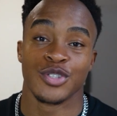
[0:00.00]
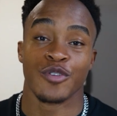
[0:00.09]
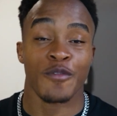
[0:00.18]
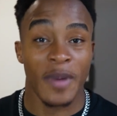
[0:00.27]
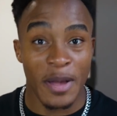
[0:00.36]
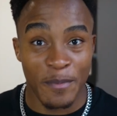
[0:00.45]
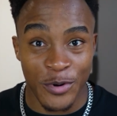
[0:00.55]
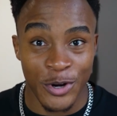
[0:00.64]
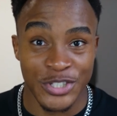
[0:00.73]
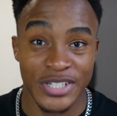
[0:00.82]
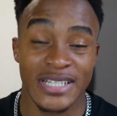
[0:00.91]
So for my
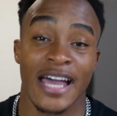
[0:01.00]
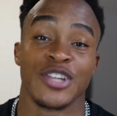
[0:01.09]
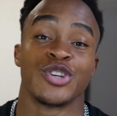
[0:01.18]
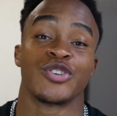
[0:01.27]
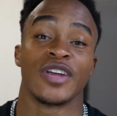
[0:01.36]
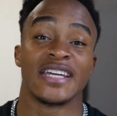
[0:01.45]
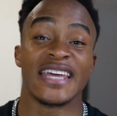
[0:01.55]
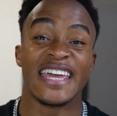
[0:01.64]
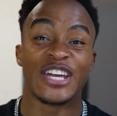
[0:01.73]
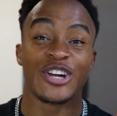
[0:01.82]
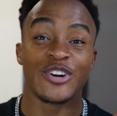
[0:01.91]
project, I had to create
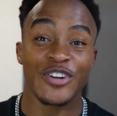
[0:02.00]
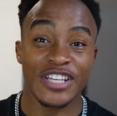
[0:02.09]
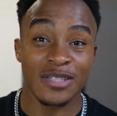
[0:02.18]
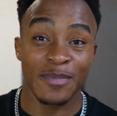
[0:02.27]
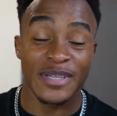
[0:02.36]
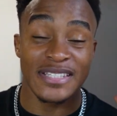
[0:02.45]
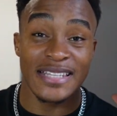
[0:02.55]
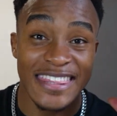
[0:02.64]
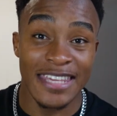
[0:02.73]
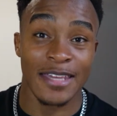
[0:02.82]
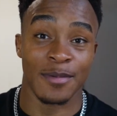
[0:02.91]
a Christmas
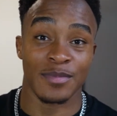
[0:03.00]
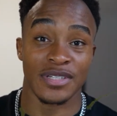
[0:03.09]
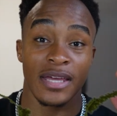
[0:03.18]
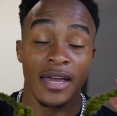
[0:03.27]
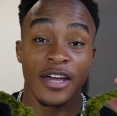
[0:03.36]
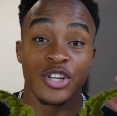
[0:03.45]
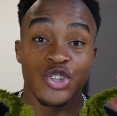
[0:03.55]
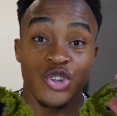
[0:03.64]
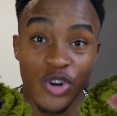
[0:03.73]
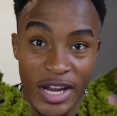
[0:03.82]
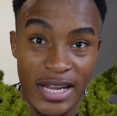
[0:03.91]
themed
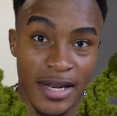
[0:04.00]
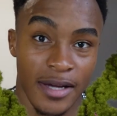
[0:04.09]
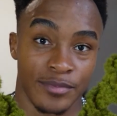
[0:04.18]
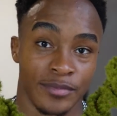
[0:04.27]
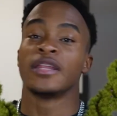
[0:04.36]
trailer.